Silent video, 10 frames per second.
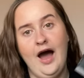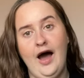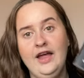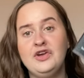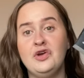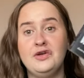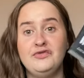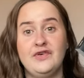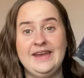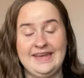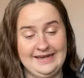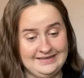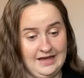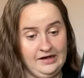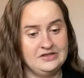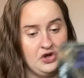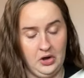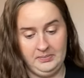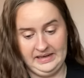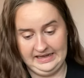I got a freaking signed
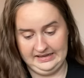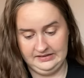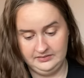copy